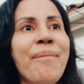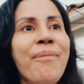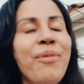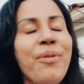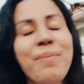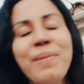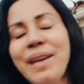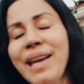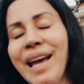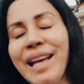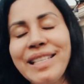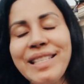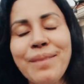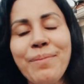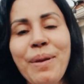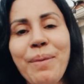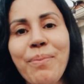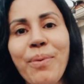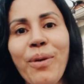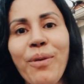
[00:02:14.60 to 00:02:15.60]
For me, it has to
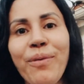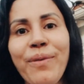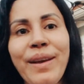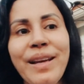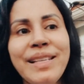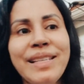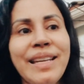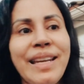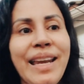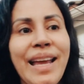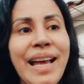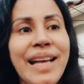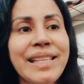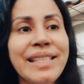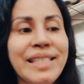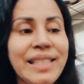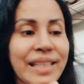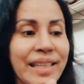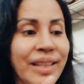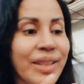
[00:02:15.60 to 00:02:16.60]
be perfect, and it
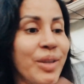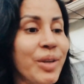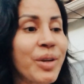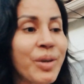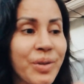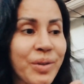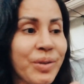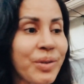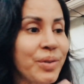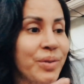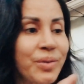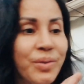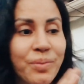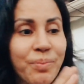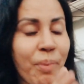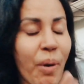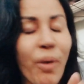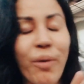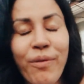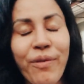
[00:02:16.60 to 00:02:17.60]
has to look
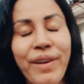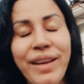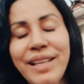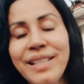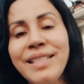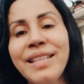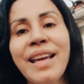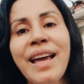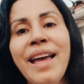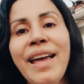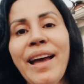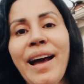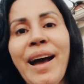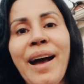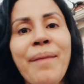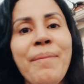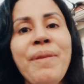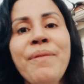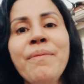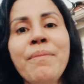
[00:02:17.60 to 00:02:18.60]
perfect
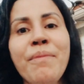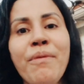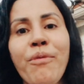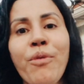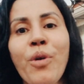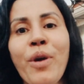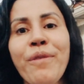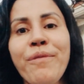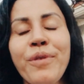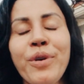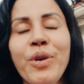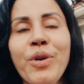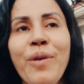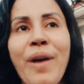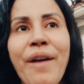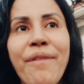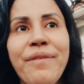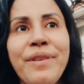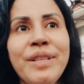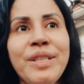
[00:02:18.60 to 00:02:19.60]
even before I
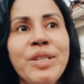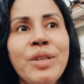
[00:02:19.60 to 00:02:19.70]
photograph it.